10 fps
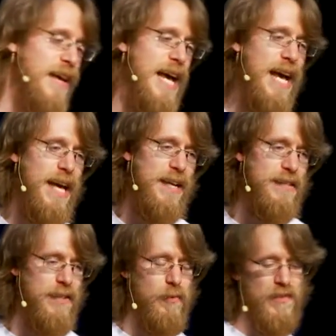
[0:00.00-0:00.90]

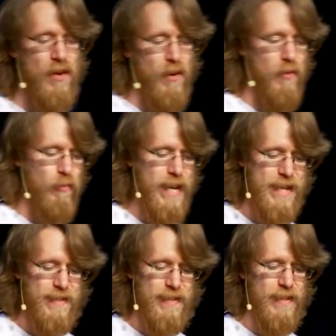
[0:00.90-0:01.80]
and it was all
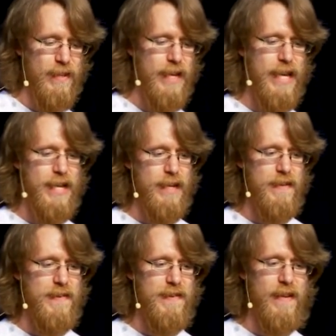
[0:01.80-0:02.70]
great.
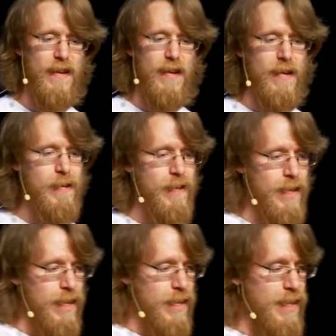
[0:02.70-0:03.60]
And
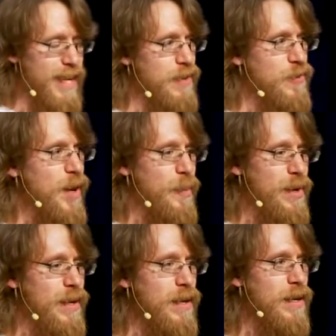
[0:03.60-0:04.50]
then I grew up
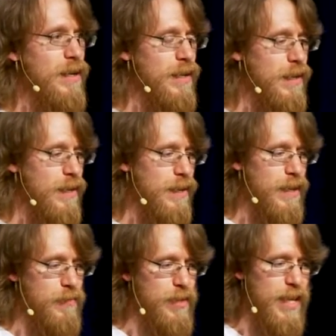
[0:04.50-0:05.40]
and
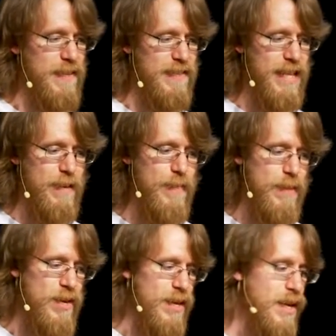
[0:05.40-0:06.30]
I realized that
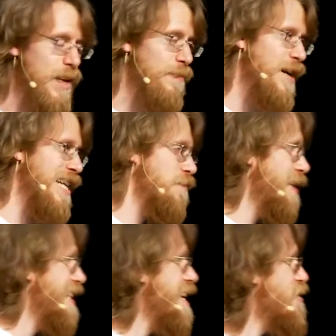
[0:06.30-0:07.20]
maybe my
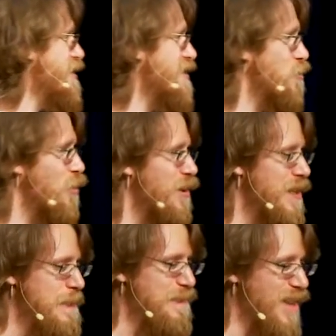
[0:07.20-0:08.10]
expectations
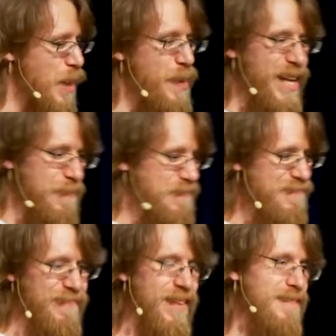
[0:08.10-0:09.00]
were a bit
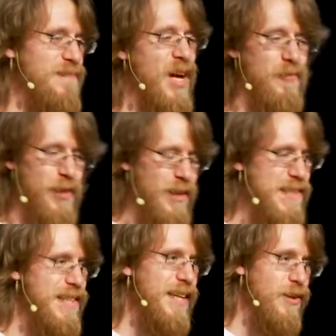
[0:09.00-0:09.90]

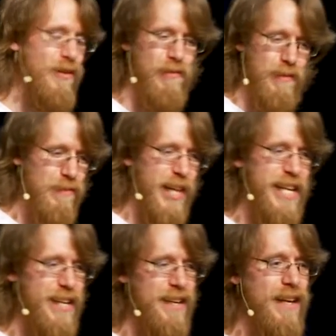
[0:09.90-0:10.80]
unrealistic,
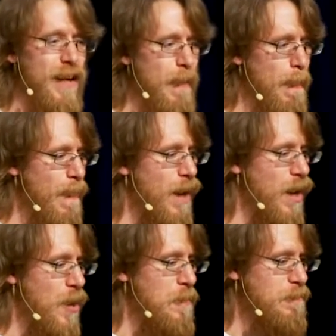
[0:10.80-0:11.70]
overinflated.
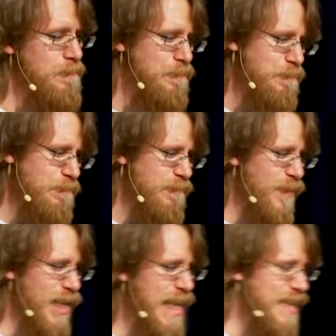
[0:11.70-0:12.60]
And
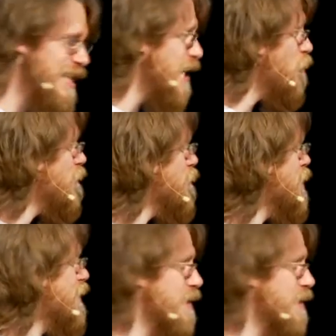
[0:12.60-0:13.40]
the takeaway from this